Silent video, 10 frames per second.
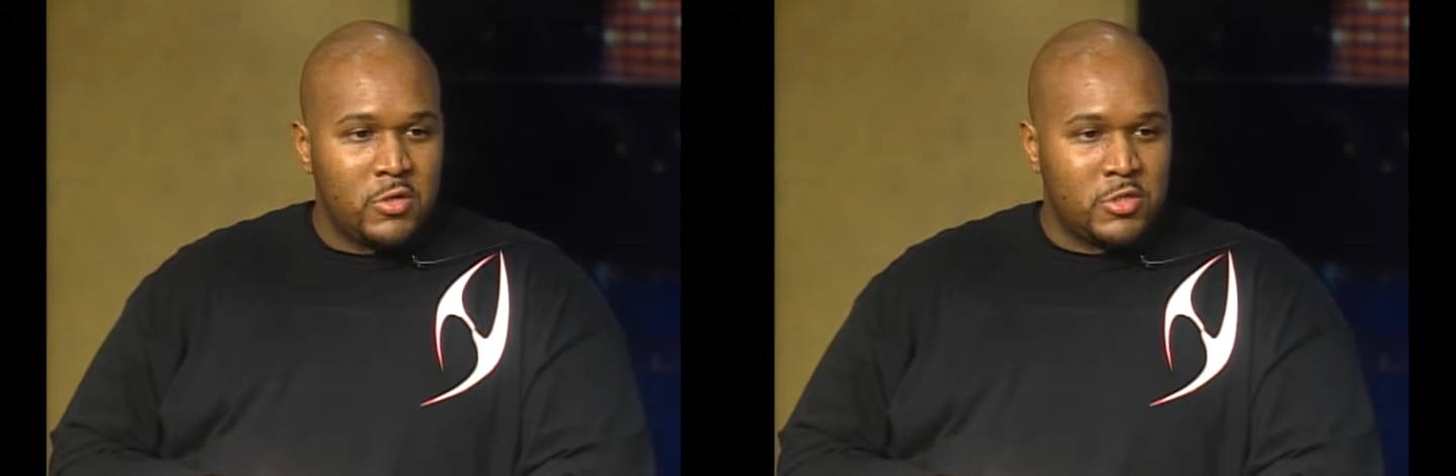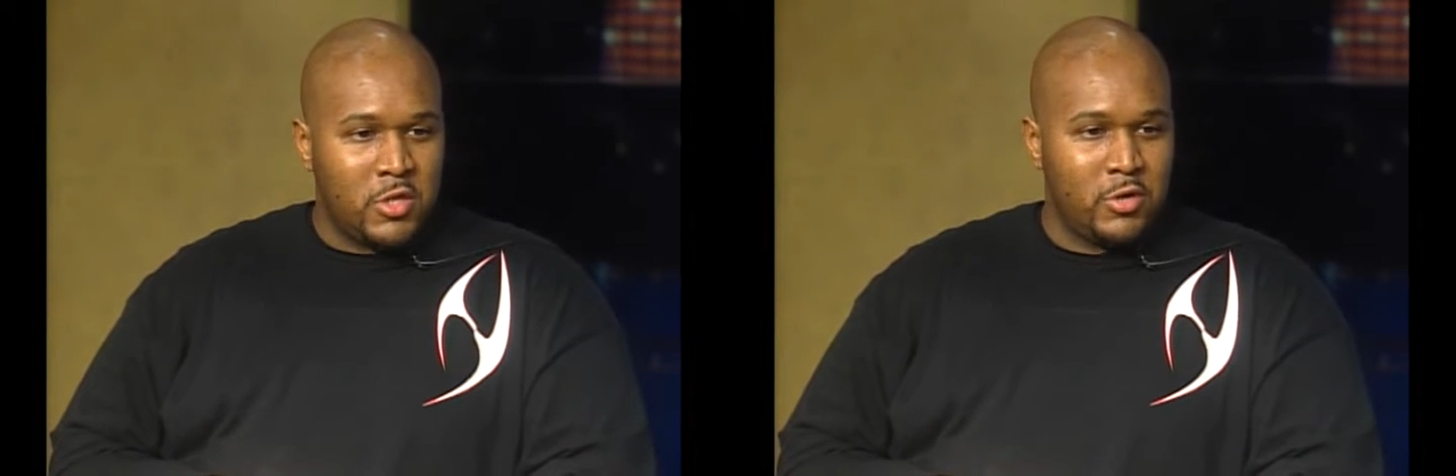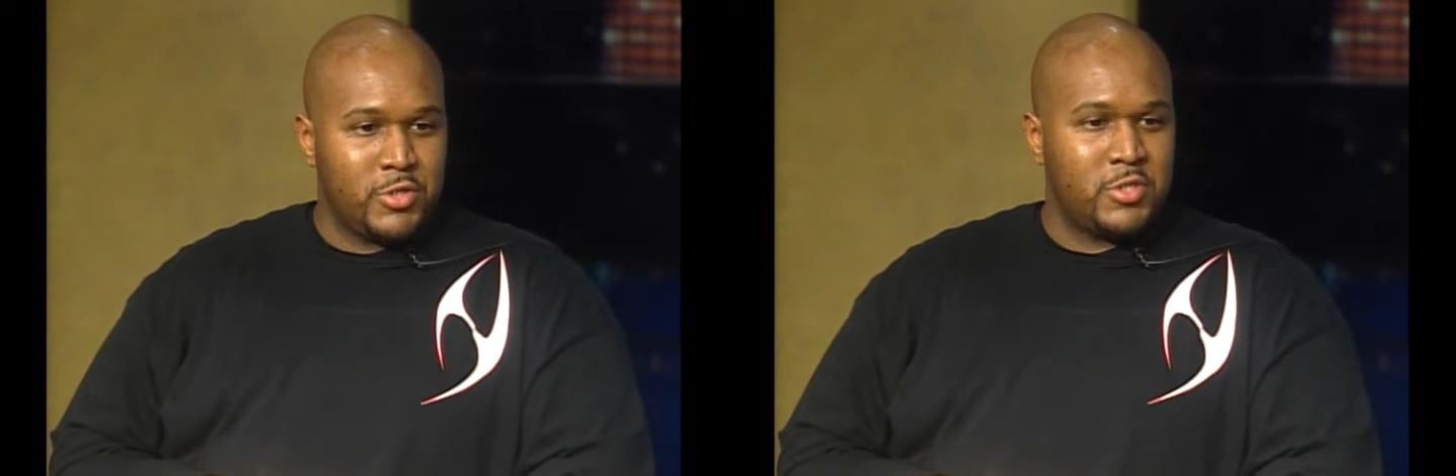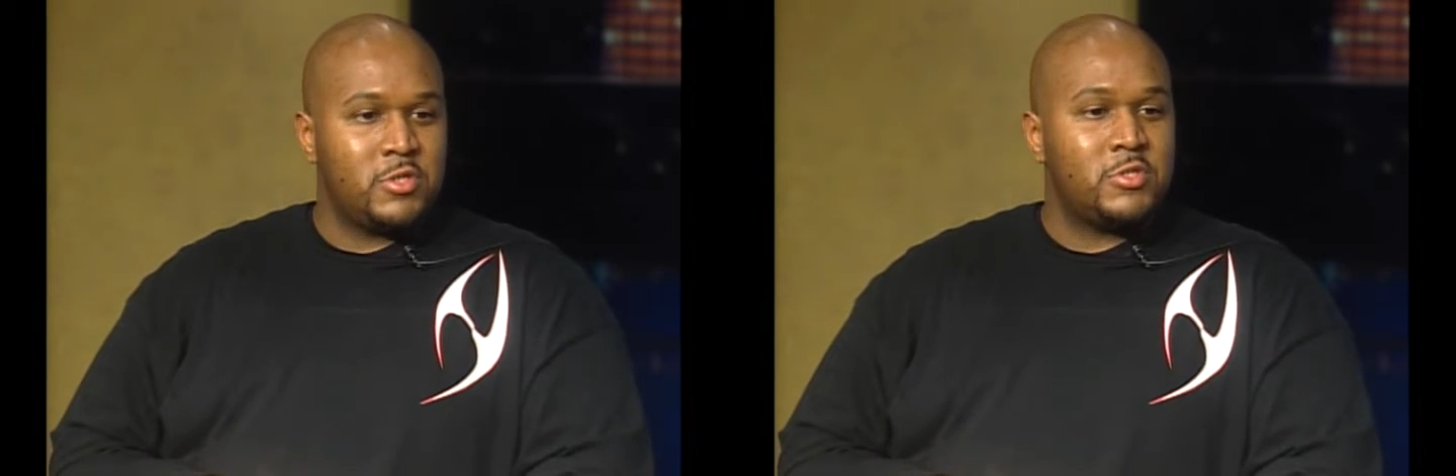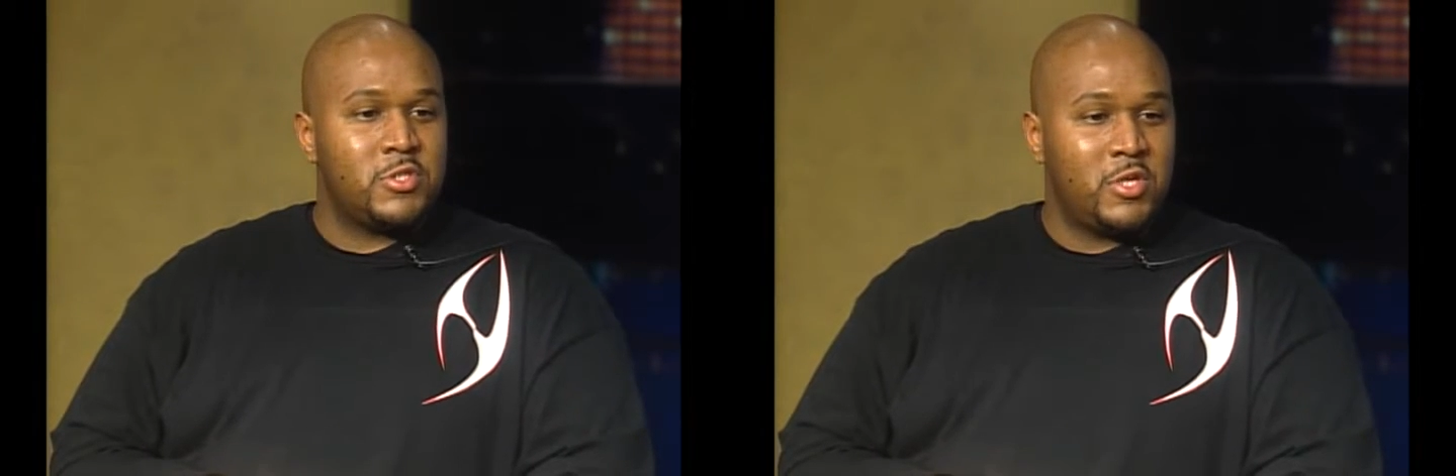as long as
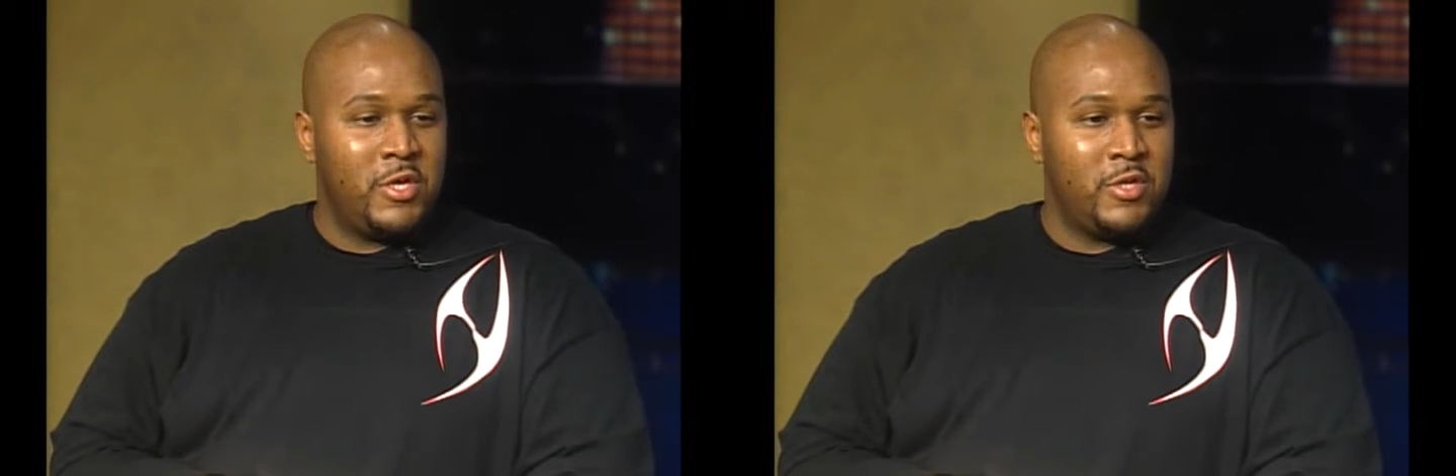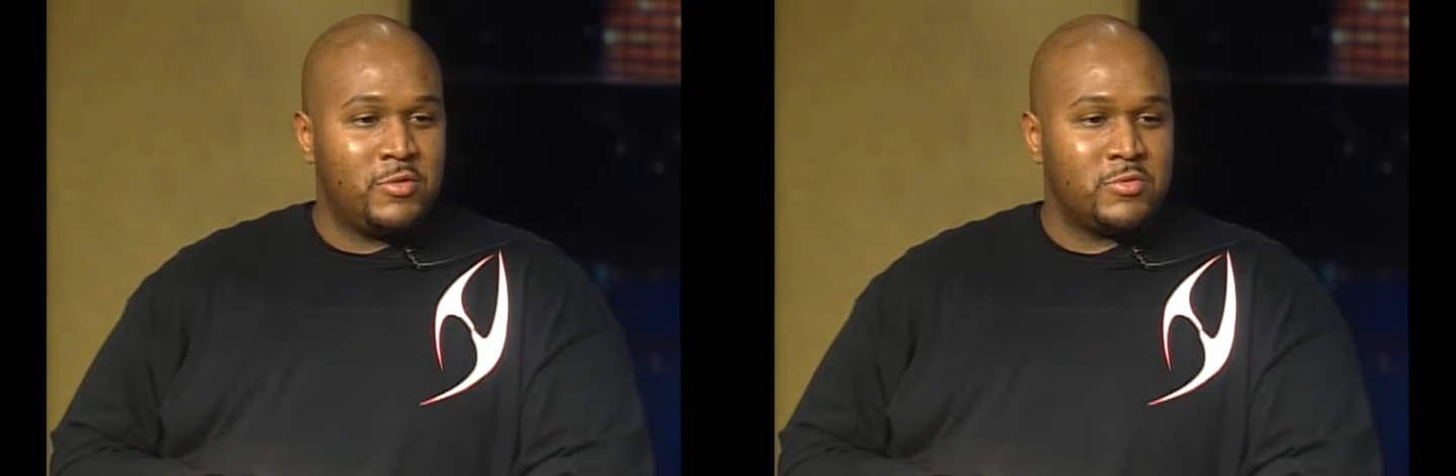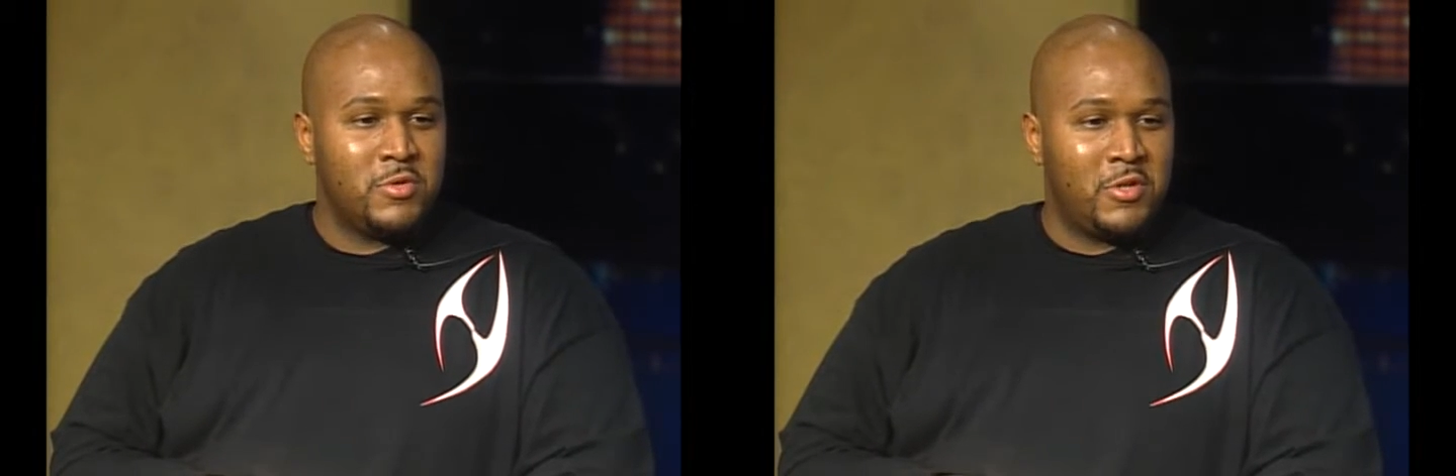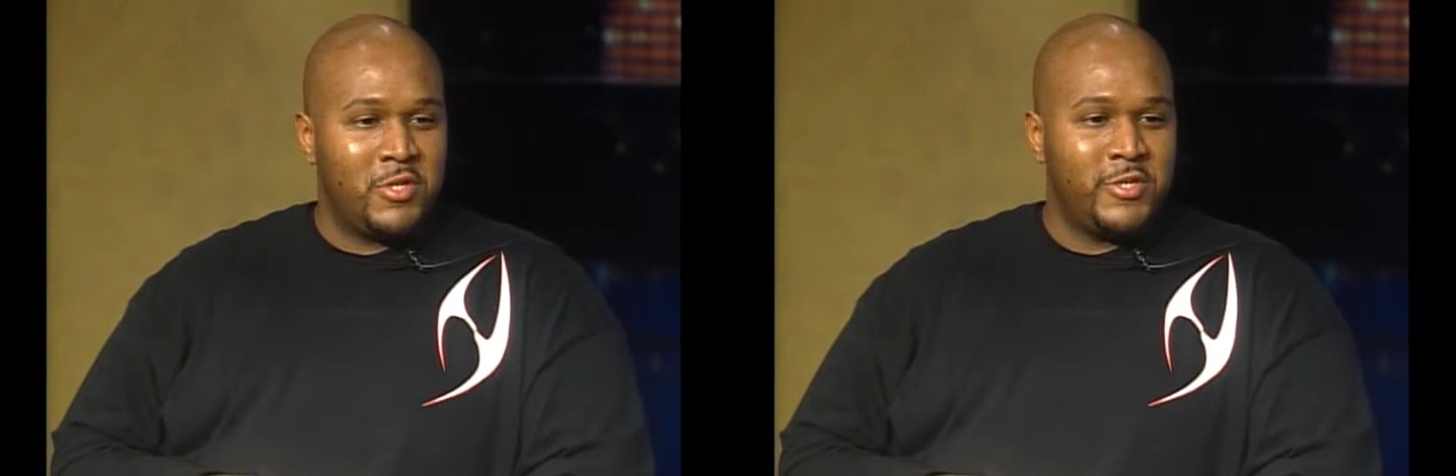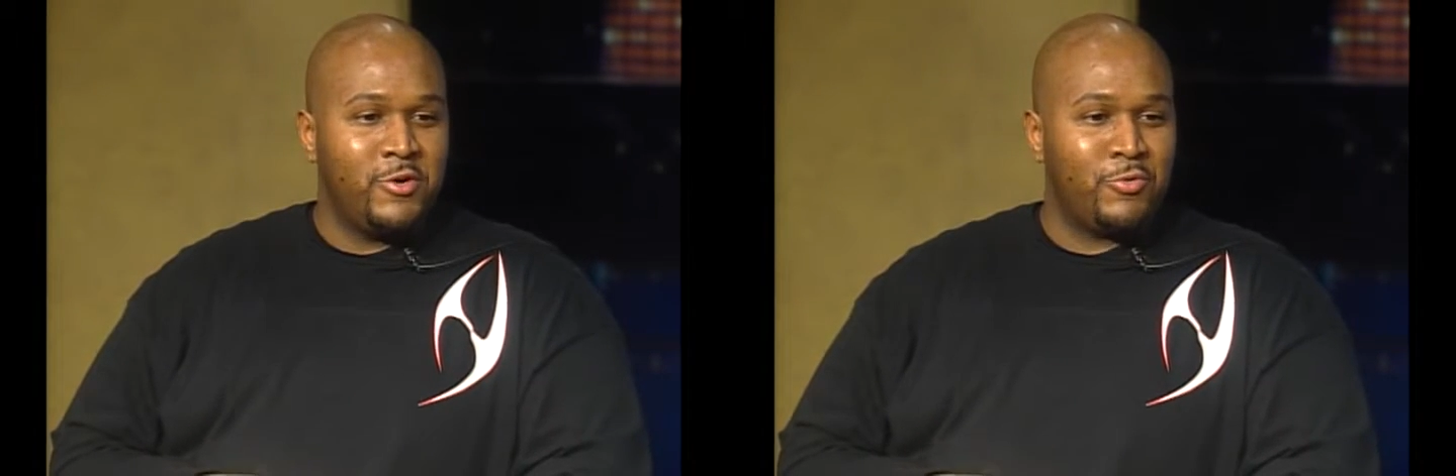it's in
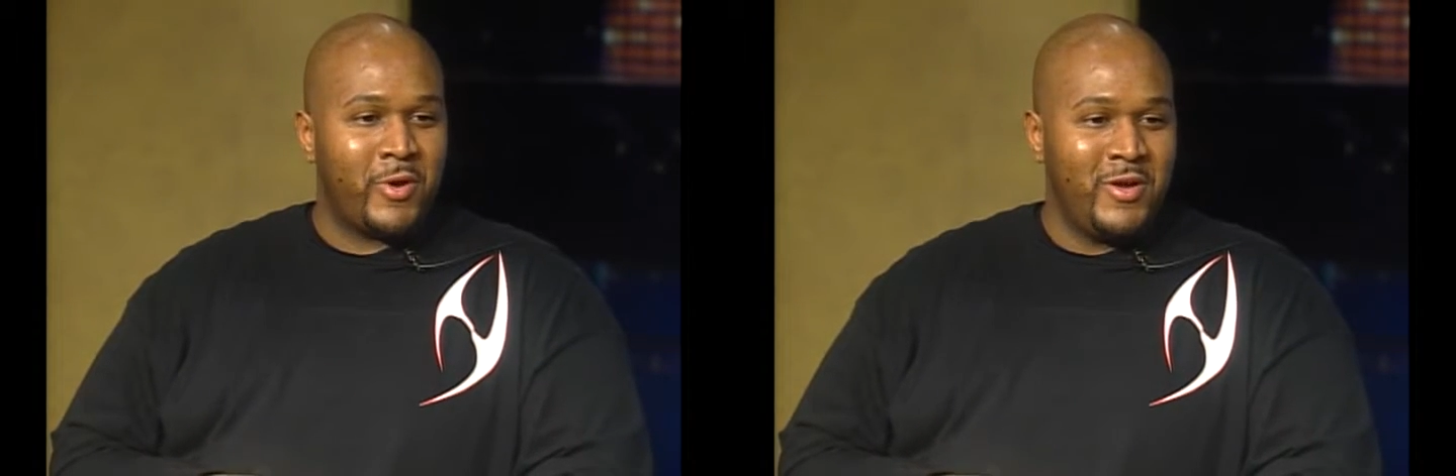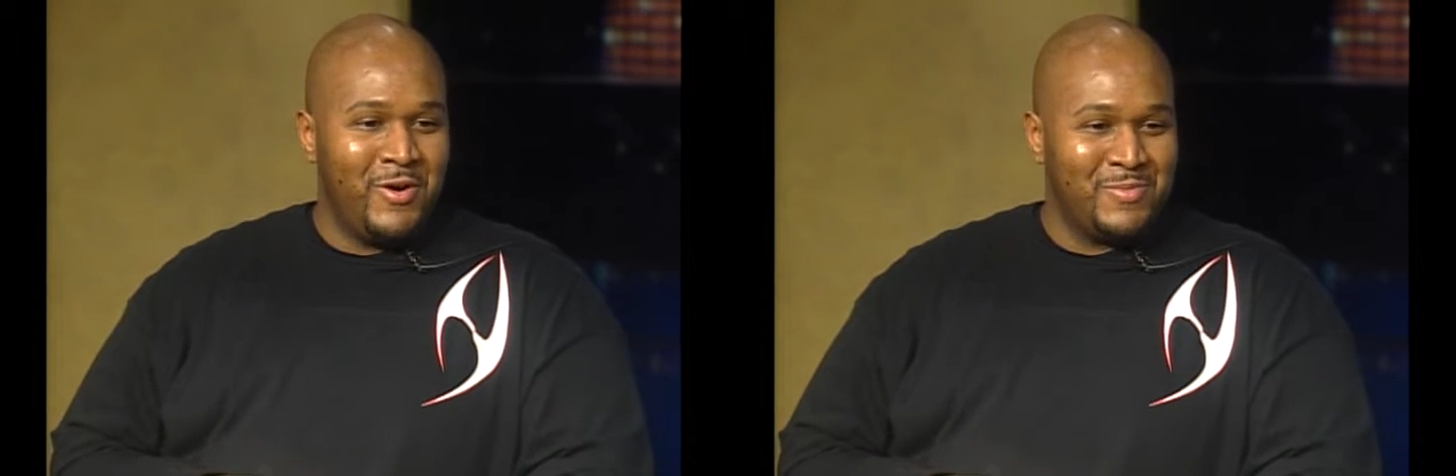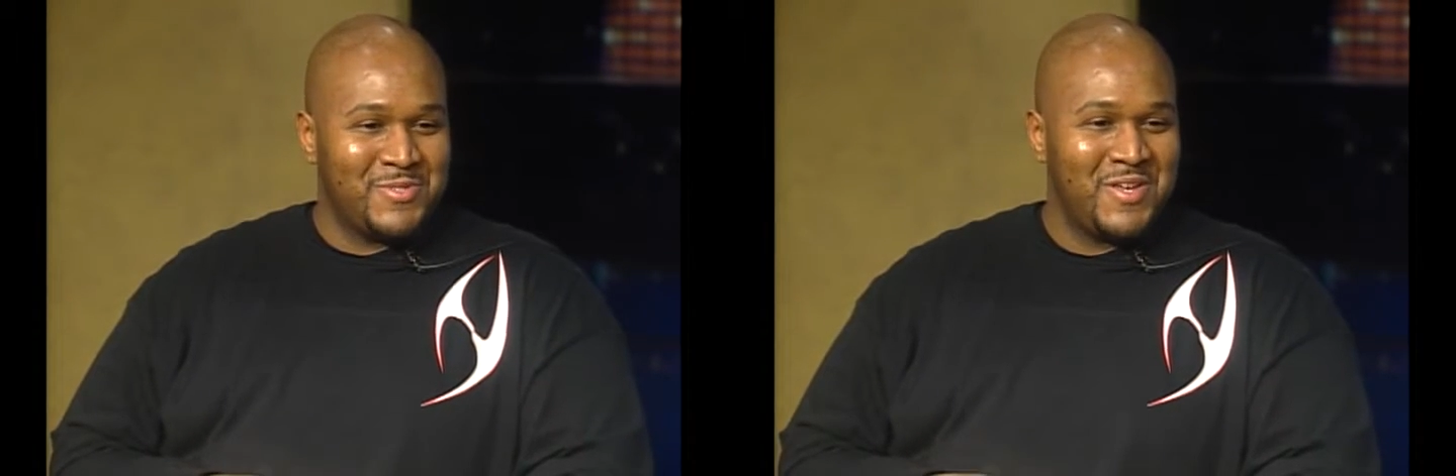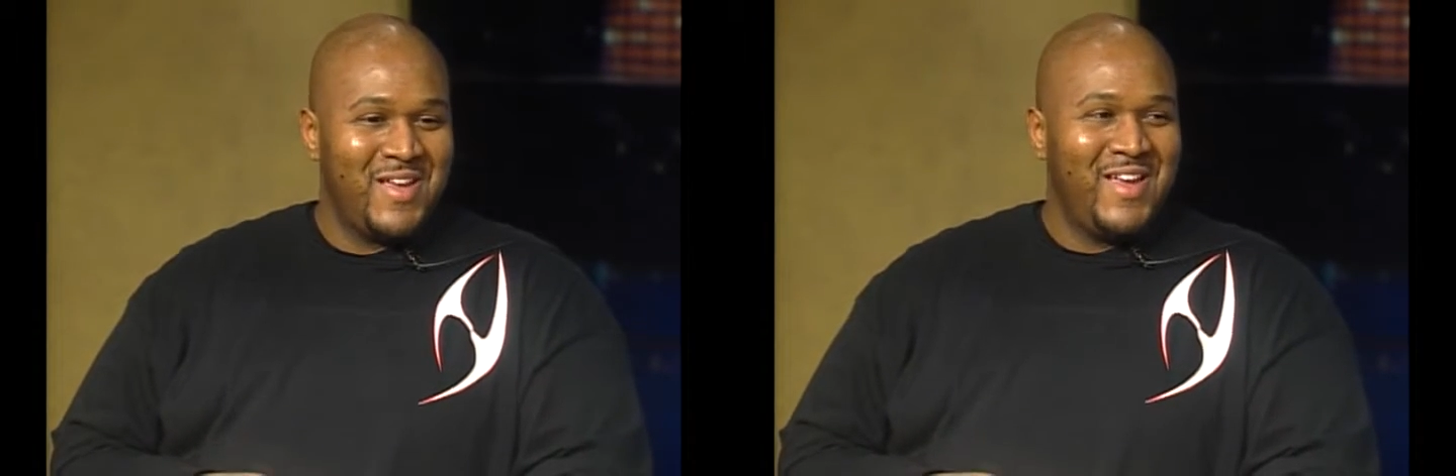legal realms,